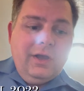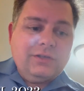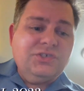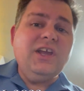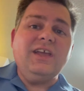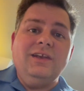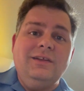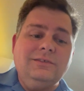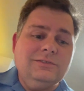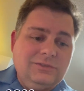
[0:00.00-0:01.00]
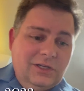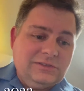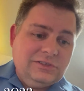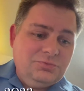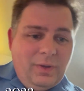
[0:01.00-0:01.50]
chicken
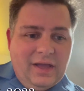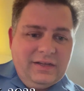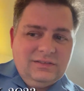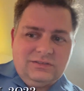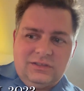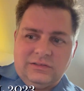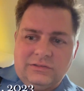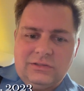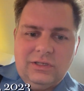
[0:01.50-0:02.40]
sausage patties, because